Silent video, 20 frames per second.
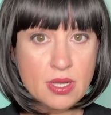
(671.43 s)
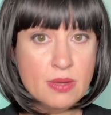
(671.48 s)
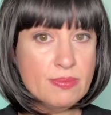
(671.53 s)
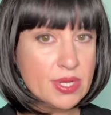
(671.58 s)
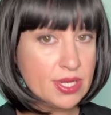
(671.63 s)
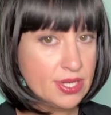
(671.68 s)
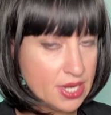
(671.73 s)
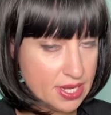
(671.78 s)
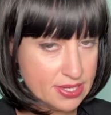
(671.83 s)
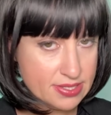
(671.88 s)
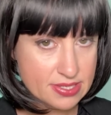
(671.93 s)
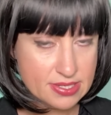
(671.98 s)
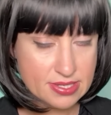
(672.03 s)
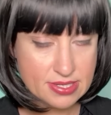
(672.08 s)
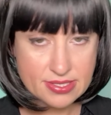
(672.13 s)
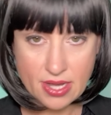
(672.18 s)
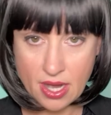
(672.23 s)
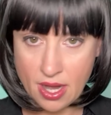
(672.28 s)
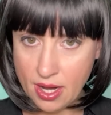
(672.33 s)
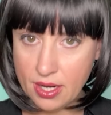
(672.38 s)
But
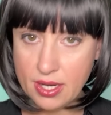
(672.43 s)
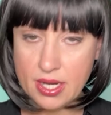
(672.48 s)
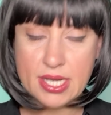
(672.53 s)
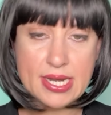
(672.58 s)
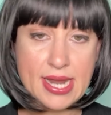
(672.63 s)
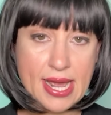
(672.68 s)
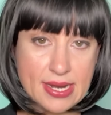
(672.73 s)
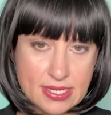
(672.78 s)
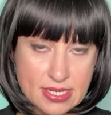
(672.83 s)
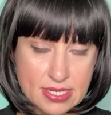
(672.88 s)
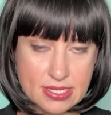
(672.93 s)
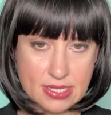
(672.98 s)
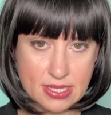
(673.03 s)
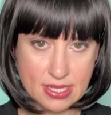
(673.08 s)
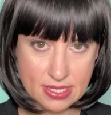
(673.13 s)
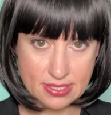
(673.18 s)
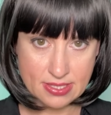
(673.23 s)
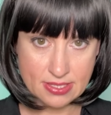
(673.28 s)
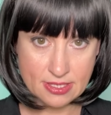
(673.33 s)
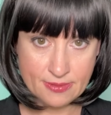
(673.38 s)
narcissists aren't connected to
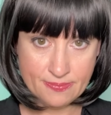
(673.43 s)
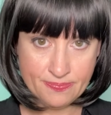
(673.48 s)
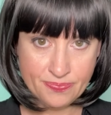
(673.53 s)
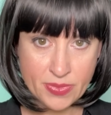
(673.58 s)
this.